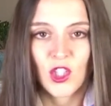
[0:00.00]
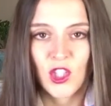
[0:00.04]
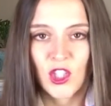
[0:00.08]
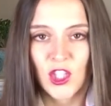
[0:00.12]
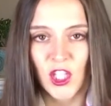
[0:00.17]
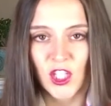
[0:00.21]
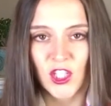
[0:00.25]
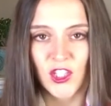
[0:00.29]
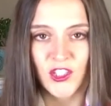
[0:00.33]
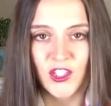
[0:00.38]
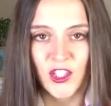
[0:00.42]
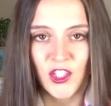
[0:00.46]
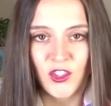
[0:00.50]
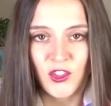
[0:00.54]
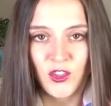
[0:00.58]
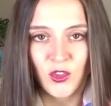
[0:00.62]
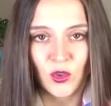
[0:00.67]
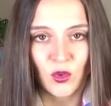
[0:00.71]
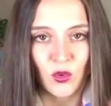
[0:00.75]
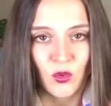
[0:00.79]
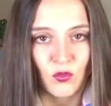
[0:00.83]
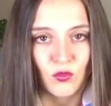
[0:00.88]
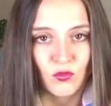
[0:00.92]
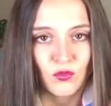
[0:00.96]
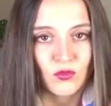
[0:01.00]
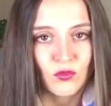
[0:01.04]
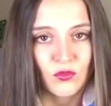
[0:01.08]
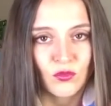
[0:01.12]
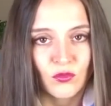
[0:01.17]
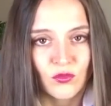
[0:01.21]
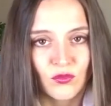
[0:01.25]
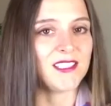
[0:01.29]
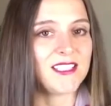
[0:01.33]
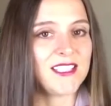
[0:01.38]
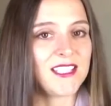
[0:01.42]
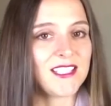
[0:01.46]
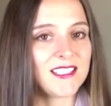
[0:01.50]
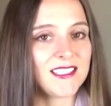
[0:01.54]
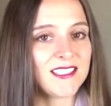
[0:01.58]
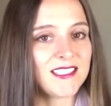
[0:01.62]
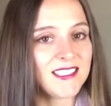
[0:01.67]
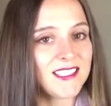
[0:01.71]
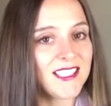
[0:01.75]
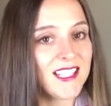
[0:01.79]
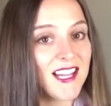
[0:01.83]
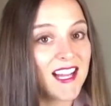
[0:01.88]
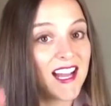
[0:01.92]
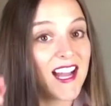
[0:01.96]
Quels idiots!
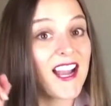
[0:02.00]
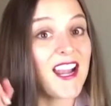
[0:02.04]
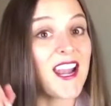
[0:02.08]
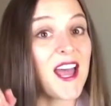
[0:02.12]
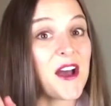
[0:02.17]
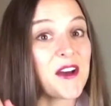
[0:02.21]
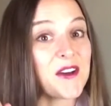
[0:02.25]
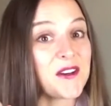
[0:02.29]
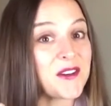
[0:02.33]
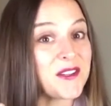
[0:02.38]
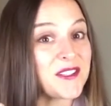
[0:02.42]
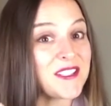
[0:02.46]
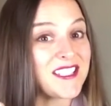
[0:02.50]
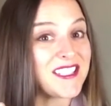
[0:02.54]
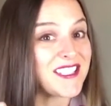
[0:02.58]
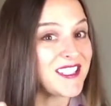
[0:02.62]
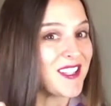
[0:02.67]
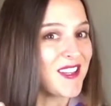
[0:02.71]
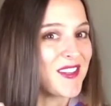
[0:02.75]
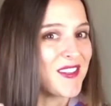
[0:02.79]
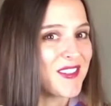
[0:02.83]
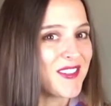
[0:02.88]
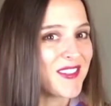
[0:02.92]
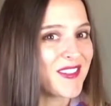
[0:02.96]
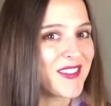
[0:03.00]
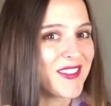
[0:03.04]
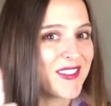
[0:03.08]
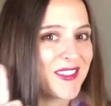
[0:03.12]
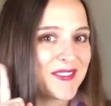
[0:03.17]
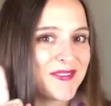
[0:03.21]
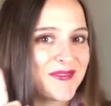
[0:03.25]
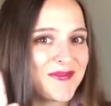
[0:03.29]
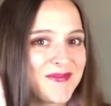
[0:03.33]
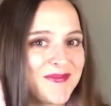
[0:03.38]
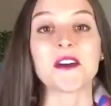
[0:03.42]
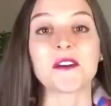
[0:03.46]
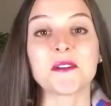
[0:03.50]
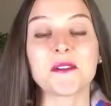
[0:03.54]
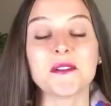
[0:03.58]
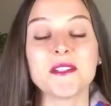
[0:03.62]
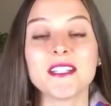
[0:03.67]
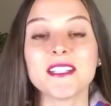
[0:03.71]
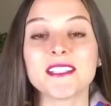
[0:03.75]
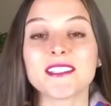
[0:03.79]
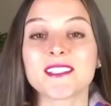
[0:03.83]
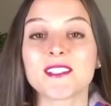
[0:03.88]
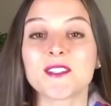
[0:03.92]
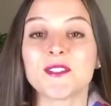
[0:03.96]
Until la Renaissance. La
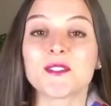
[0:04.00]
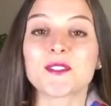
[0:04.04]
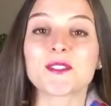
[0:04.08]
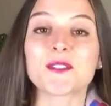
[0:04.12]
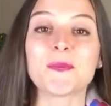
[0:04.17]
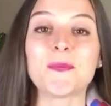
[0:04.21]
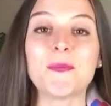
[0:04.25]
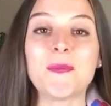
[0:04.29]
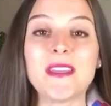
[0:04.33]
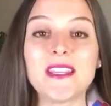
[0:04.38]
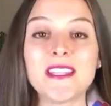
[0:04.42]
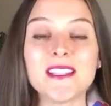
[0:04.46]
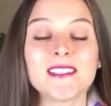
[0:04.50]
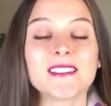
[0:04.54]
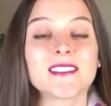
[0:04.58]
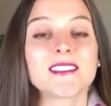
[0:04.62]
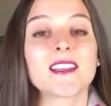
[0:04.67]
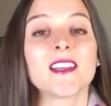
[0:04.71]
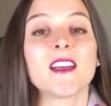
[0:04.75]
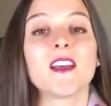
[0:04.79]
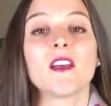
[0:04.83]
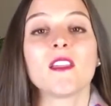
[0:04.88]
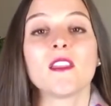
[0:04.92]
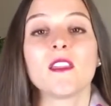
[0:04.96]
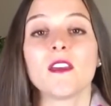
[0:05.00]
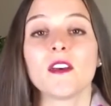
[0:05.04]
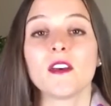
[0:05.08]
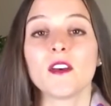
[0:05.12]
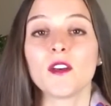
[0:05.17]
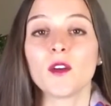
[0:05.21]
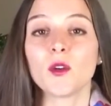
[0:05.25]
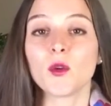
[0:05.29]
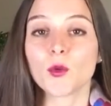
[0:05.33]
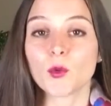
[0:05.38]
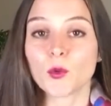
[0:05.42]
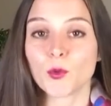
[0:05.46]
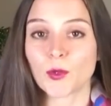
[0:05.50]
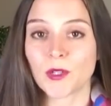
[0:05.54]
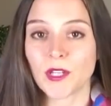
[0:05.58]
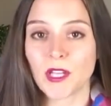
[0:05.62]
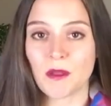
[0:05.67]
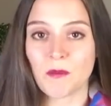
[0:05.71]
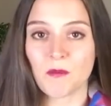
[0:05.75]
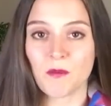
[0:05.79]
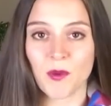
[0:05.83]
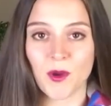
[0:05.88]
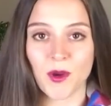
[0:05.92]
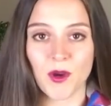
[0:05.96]
Renaissance means the
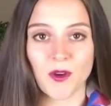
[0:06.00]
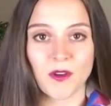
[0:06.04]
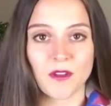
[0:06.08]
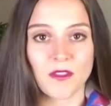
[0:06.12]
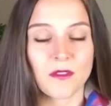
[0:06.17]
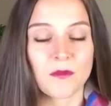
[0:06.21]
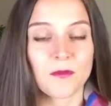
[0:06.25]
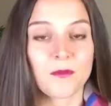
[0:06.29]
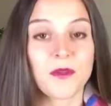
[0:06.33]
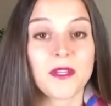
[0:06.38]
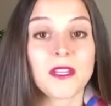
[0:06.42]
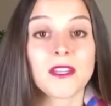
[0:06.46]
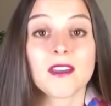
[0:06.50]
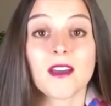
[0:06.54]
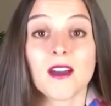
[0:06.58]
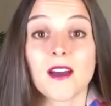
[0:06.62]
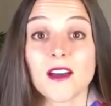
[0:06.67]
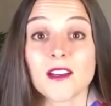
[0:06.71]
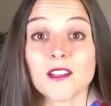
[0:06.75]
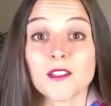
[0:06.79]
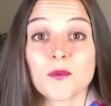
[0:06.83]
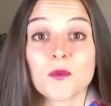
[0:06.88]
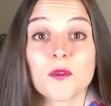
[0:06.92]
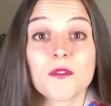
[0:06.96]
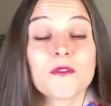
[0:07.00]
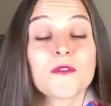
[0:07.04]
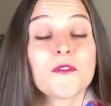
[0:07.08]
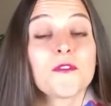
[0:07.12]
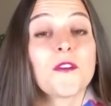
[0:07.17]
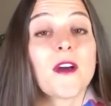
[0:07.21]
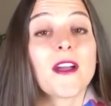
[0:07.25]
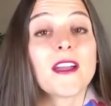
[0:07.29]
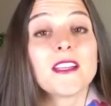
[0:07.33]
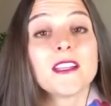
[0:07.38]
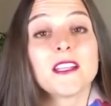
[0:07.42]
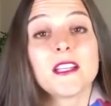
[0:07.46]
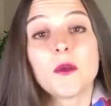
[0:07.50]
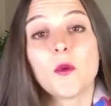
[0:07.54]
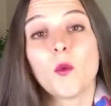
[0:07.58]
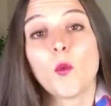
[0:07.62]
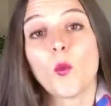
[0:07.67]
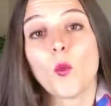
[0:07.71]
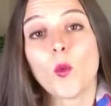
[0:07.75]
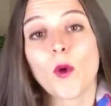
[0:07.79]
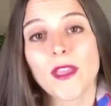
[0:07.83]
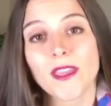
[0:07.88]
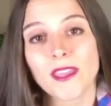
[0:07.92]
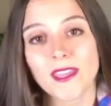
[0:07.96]
rebirth, because we're finally
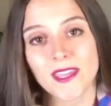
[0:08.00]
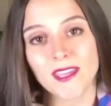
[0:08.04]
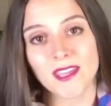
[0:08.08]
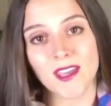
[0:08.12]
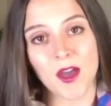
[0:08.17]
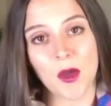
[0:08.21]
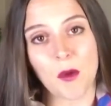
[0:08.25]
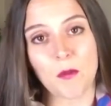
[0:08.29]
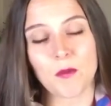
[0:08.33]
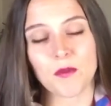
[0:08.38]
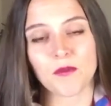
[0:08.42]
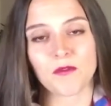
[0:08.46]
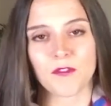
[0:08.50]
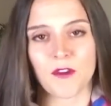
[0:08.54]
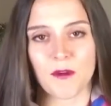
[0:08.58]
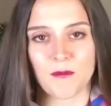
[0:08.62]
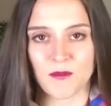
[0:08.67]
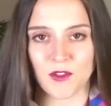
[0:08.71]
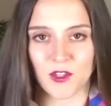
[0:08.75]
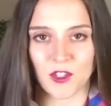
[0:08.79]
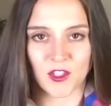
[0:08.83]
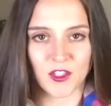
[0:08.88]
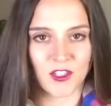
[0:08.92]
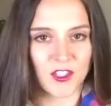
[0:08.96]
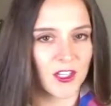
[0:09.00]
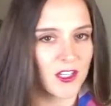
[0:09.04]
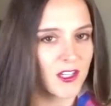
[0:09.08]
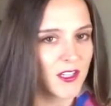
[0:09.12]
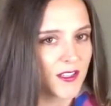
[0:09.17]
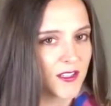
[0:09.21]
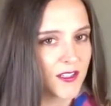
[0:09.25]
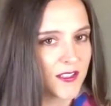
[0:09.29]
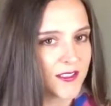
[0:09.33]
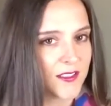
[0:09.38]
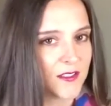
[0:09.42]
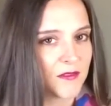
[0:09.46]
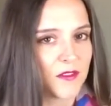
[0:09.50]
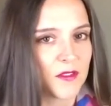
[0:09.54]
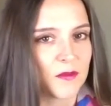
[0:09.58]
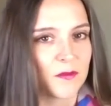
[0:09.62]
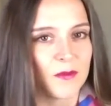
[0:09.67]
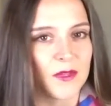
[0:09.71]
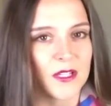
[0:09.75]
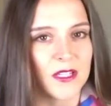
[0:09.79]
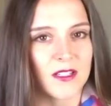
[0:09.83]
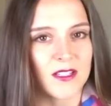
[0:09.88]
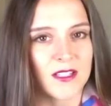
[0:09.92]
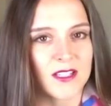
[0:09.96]
waking up from darkness of the
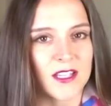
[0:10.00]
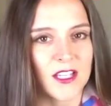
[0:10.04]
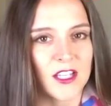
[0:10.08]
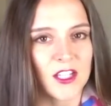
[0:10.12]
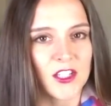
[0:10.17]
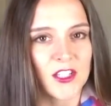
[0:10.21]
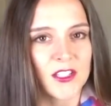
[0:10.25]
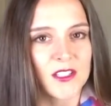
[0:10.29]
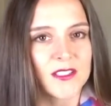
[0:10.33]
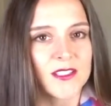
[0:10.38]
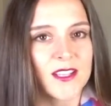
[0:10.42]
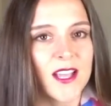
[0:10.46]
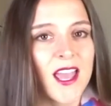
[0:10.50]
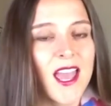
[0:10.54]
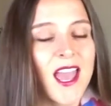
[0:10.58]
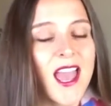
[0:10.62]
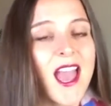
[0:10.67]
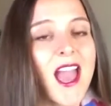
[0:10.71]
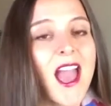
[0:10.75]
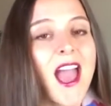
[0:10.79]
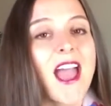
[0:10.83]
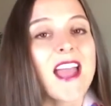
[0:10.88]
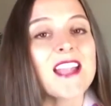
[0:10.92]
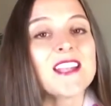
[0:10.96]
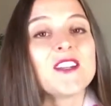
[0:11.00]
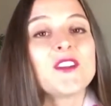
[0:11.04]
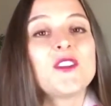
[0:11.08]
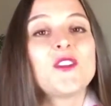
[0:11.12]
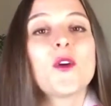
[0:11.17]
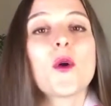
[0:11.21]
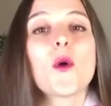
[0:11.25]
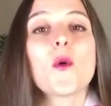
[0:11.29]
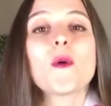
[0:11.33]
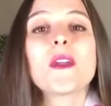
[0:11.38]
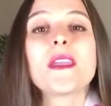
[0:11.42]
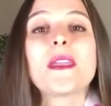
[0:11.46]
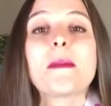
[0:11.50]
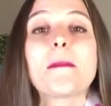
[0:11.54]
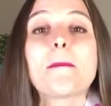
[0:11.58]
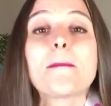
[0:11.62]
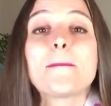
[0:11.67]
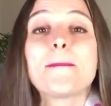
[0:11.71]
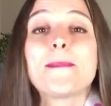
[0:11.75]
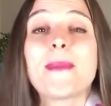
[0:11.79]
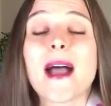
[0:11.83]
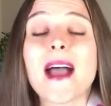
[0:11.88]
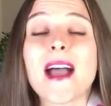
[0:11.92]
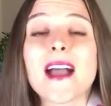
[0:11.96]
Middle Ages and going
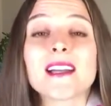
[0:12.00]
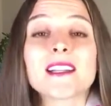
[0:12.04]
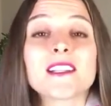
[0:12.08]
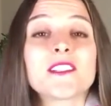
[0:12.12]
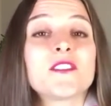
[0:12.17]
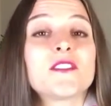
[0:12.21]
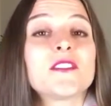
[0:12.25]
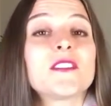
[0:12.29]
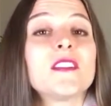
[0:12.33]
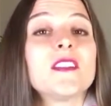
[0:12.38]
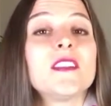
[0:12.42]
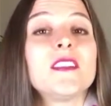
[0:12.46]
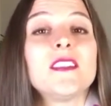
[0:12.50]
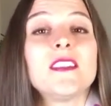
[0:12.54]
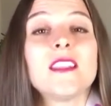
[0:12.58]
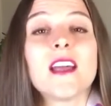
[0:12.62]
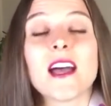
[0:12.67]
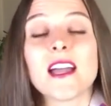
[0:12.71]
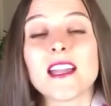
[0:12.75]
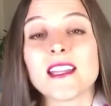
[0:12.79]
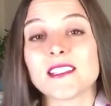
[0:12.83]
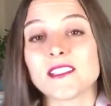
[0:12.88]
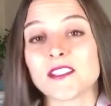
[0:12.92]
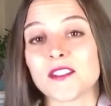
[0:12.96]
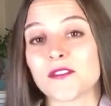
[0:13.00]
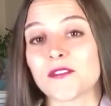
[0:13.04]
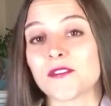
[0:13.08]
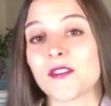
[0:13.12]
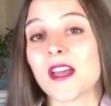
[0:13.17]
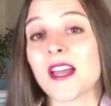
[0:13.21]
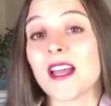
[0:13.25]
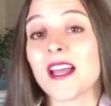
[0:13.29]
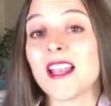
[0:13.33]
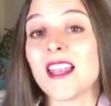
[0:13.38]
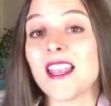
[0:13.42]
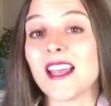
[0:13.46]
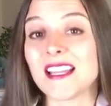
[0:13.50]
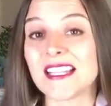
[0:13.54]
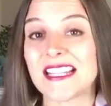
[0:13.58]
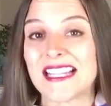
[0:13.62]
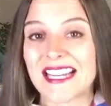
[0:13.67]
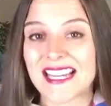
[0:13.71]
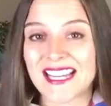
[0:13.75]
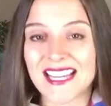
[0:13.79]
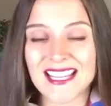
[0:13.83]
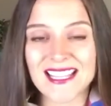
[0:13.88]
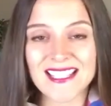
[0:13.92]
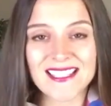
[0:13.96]
back to the light of la
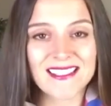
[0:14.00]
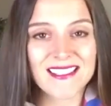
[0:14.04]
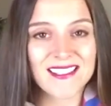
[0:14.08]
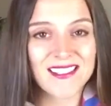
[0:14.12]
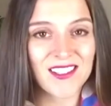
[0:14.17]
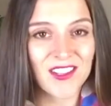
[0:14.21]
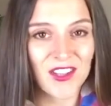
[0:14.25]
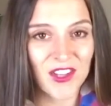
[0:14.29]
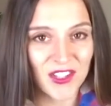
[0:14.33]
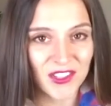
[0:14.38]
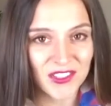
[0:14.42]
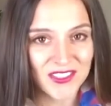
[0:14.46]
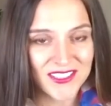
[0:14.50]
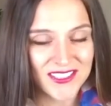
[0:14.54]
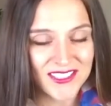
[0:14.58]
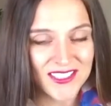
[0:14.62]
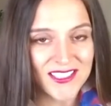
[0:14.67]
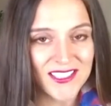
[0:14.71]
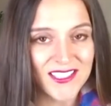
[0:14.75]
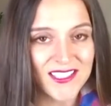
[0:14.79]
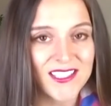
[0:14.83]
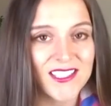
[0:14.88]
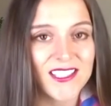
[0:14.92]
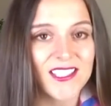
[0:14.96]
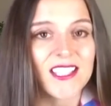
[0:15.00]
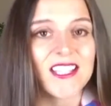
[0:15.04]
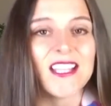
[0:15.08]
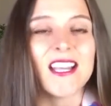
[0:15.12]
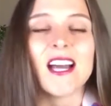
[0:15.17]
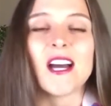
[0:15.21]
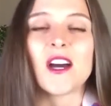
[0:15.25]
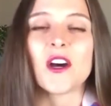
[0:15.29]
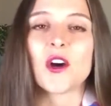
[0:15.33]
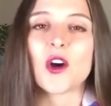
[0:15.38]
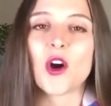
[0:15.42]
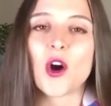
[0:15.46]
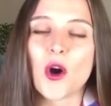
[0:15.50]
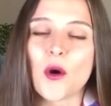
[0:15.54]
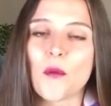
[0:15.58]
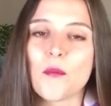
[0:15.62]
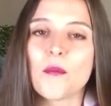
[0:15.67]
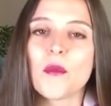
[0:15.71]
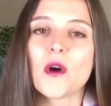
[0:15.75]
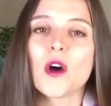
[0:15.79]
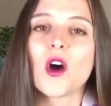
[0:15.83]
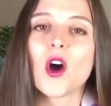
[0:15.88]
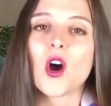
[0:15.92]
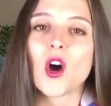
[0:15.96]
Grèce antique et la
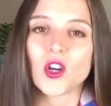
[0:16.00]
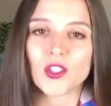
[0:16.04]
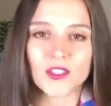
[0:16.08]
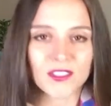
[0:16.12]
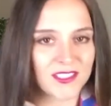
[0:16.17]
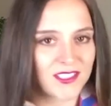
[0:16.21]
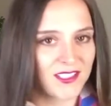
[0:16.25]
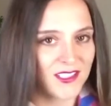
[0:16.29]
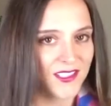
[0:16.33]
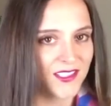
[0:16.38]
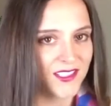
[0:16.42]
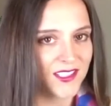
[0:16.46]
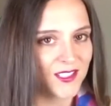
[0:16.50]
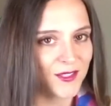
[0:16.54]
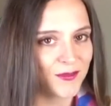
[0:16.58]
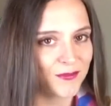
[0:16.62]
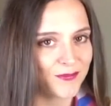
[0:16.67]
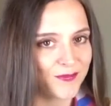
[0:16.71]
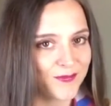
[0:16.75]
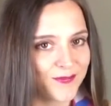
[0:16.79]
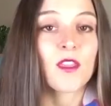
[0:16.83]
Rome antique.